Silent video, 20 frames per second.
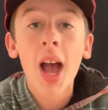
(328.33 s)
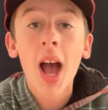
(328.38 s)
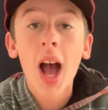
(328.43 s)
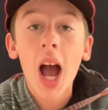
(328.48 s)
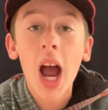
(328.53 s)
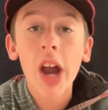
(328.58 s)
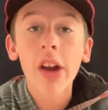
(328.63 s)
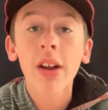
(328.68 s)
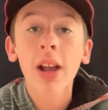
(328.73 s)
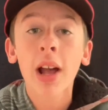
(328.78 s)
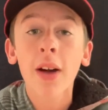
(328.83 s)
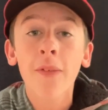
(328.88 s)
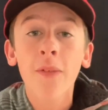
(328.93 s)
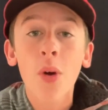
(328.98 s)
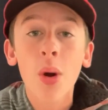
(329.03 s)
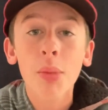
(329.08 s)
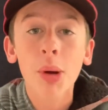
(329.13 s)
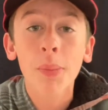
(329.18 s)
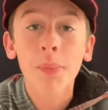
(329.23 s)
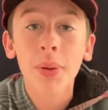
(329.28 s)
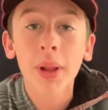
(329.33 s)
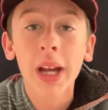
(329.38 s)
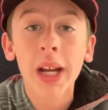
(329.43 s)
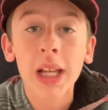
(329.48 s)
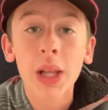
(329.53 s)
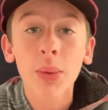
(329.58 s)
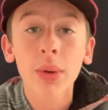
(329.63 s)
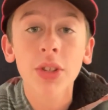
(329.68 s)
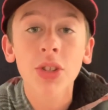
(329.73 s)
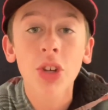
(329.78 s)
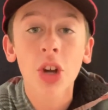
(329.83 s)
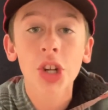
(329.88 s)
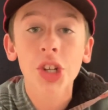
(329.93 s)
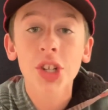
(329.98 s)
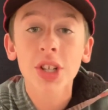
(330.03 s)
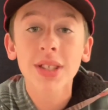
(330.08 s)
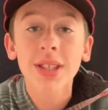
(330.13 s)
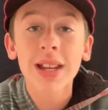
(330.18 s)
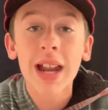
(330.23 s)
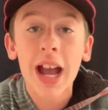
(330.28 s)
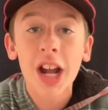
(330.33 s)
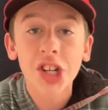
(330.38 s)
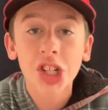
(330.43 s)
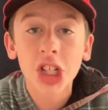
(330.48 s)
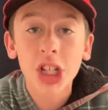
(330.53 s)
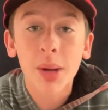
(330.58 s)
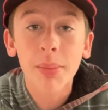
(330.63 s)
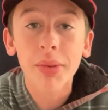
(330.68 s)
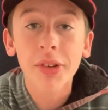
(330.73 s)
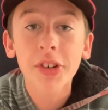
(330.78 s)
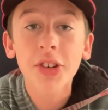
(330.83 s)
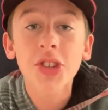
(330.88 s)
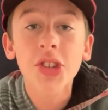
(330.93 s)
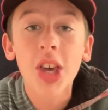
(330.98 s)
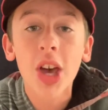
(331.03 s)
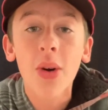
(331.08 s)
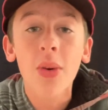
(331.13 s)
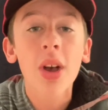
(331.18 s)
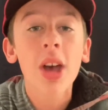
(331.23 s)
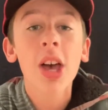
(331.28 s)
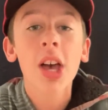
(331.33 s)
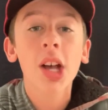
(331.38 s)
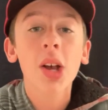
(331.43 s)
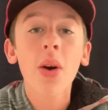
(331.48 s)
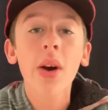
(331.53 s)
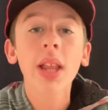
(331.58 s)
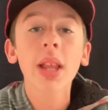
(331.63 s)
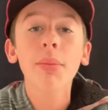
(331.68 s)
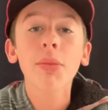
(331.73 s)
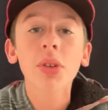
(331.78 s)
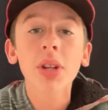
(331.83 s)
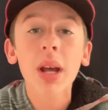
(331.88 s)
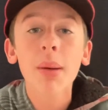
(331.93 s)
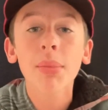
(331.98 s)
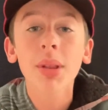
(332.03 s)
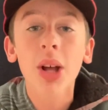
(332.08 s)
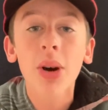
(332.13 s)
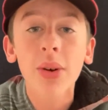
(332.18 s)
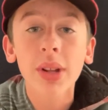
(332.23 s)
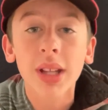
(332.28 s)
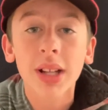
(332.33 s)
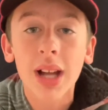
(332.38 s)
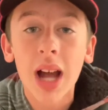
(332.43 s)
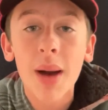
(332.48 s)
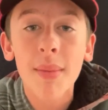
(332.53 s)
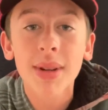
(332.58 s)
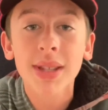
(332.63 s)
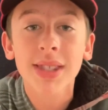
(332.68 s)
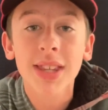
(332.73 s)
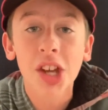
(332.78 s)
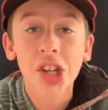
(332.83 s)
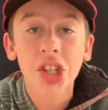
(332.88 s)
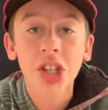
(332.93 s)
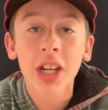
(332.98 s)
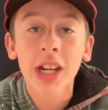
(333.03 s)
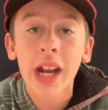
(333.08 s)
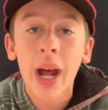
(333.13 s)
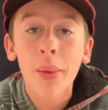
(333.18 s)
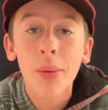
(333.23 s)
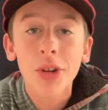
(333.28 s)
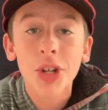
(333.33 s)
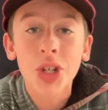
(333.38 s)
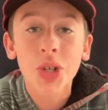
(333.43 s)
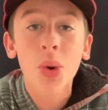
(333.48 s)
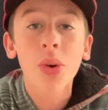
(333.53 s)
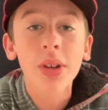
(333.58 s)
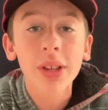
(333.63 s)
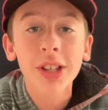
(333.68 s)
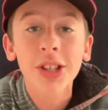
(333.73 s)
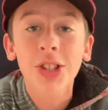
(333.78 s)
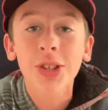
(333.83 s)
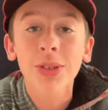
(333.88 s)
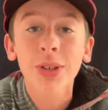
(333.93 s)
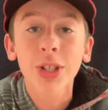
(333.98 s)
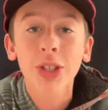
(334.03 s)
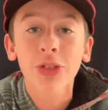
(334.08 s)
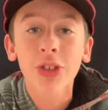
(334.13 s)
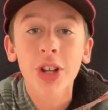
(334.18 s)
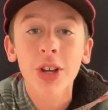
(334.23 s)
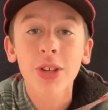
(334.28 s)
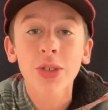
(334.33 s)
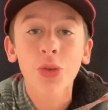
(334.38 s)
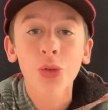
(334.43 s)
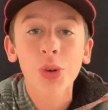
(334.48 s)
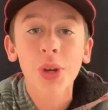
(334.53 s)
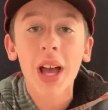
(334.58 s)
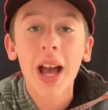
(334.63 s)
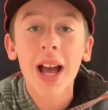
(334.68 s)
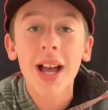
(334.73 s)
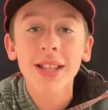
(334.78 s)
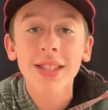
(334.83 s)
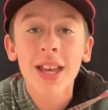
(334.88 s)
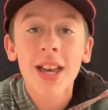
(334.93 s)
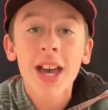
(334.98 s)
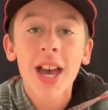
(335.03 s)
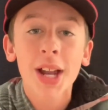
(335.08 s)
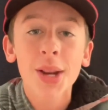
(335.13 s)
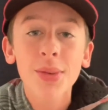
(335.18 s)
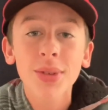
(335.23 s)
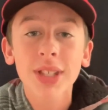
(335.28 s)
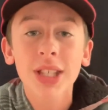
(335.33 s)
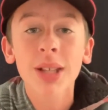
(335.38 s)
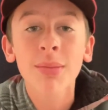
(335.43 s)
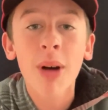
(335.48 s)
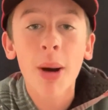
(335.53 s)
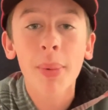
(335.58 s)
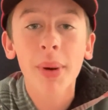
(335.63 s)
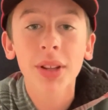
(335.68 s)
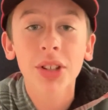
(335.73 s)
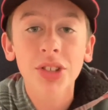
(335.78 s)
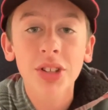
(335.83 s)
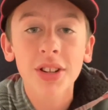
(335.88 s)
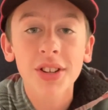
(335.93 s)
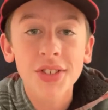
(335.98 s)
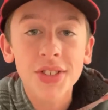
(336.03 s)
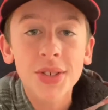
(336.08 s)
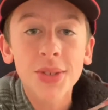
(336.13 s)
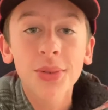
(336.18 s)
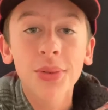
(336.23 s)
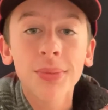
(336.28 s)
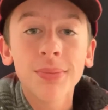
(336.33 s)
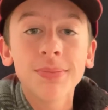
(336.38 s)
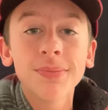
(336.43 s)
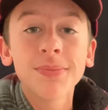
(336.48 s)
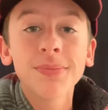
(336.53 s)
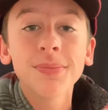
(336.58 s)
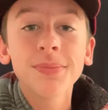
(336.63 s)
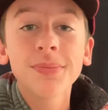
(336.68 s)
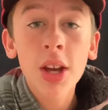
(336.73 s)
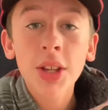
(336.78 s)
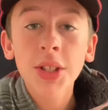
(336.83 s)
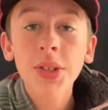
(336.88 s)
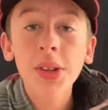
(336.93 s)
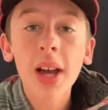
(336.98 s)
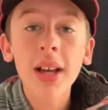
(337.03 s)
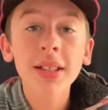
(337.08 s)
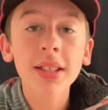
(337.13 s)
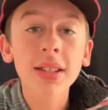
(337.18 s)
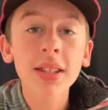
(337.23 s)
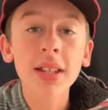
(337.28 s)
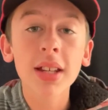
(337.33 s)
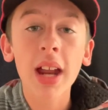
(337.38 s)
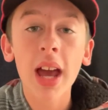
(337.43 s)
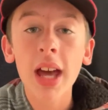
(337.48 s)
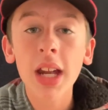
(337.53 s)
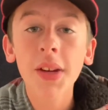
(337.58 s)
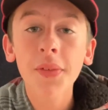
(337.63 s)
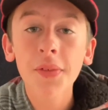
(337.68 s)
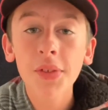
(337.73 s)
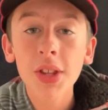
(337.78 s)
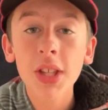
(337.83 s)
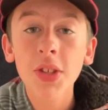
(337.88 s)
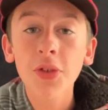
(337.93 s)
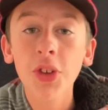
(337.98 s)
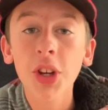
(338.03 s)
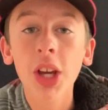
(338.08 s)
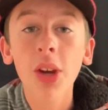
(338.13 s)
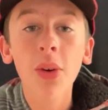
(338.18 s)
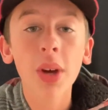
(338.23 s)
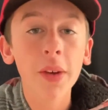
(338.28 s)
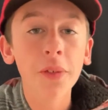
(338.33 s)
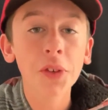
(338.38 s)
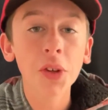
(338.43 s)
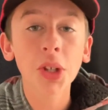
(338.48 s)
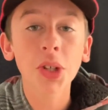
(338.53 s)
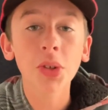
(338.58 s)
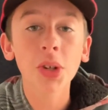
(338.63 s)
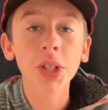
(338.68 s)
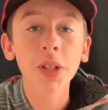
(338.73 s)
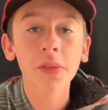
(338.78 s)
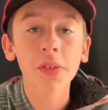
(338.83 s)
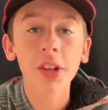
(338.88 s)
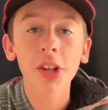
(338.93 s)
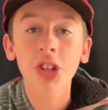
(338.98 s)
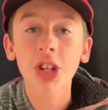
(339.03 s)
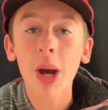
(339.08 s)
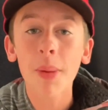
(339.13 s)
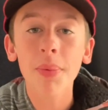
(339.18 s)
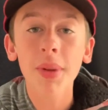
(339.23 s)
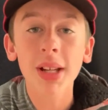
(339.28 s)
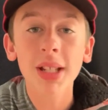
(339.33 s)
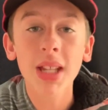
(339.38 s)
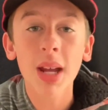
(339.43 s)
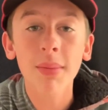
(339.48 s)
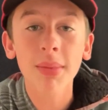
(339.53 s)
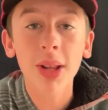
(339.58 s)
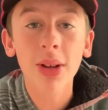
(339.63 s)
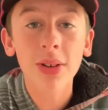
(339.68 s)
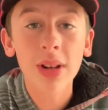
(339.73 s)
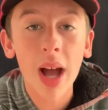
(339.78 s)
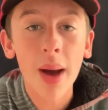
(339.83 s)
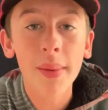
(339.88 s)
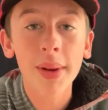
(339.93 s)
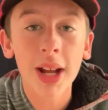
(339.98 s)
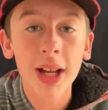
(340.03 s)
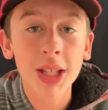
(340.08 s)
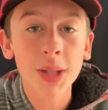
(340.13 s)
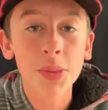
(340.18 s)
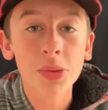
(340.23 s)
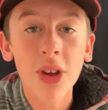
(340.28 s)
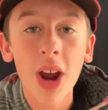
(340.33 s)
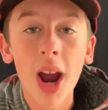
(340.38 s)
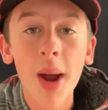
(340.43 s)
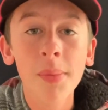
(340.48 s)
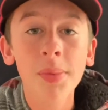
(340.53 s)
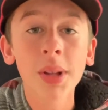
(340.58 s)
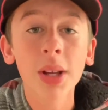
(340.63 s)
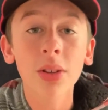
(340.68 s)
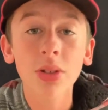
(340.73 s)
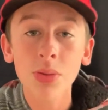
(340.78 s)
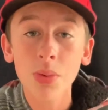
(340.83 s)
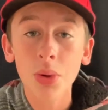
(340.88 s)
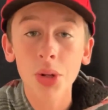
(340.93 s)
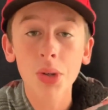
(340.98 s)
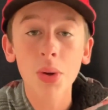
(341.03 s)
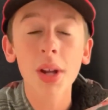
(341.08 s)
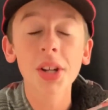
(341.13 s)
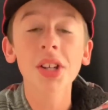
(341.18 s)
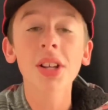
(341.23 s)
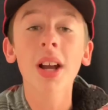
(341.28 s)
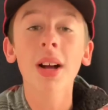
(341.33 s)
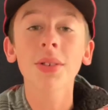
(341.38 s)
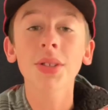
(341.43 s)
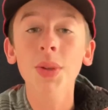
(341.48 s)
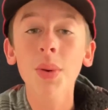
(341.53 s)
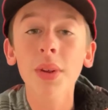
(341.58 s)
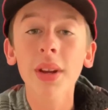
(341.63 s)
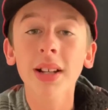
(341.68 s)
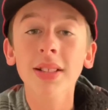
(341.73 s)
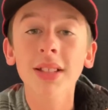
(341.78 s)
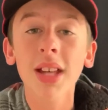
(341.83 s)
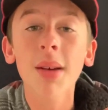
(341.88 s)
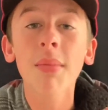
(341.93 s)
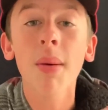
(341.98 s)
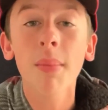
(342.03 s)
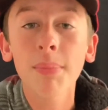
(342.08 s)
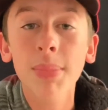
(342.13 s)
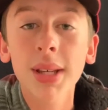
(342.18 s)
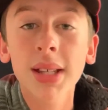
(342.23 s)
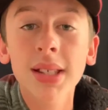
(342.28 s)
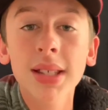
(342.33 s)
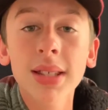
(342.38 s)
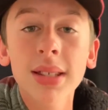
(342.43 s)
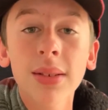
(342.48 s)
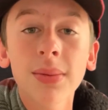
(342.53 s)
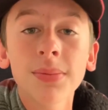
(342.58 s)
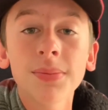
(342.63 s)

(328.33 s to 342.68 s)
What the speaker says: hiring a former player that we saw just in action a couple years ago, go ahead and let me know down below in the comment section, and I will surely do those videos for you guys, and you will see them up on the channel soon. So guys, that's going to end it for this video. If you enjoyed, don't forget to drop a like down below, comment, and subscribe. Thank you so much for watching. I'll see you next time. Peace.